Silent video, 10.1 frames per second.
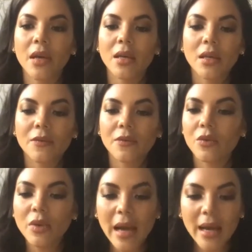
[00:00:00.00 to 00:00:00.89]
if
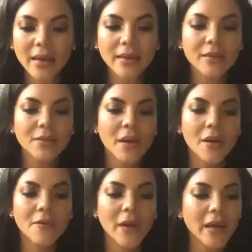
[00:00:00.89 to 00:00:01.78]
you guys
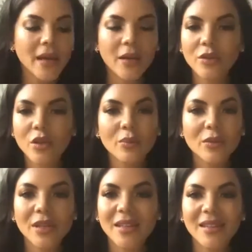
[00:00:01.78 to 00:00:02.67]
find out
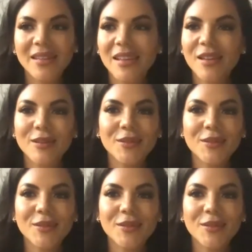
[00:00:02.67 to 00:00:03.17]
something